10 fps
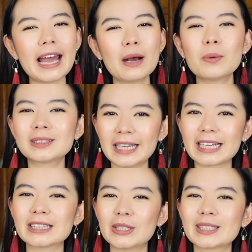and we'll
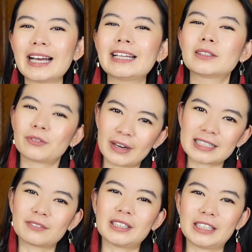take a look at the
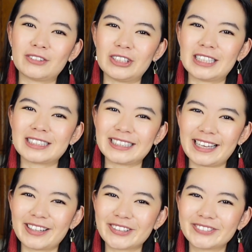rest of the ingredients
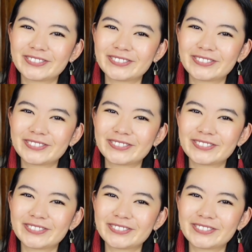together.